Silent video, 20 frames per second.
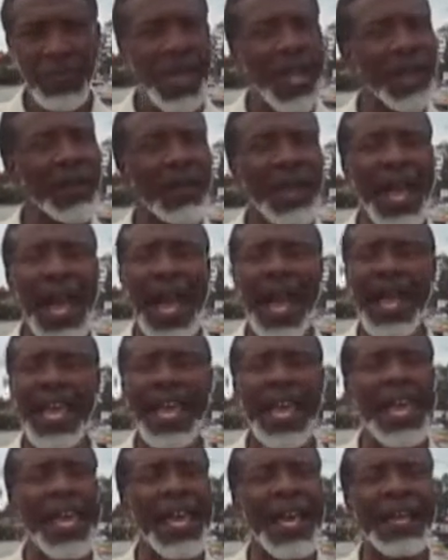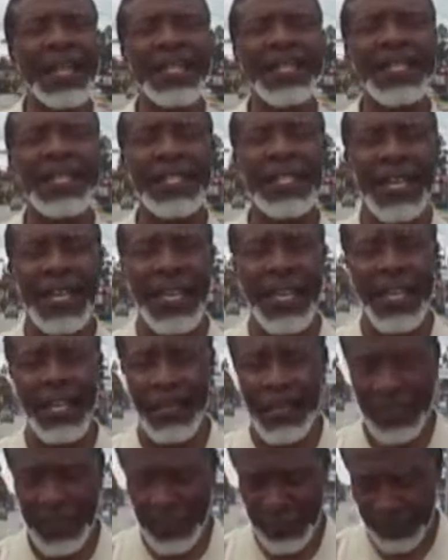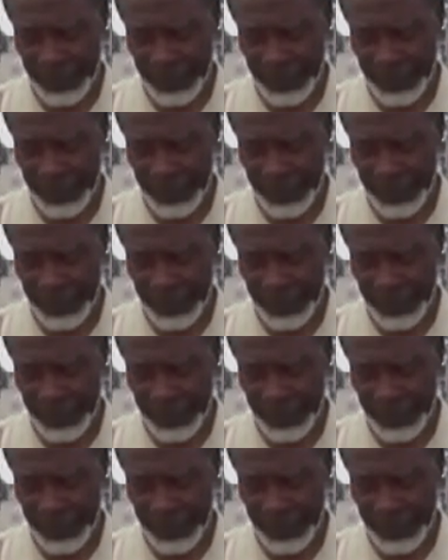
bury our head in the sand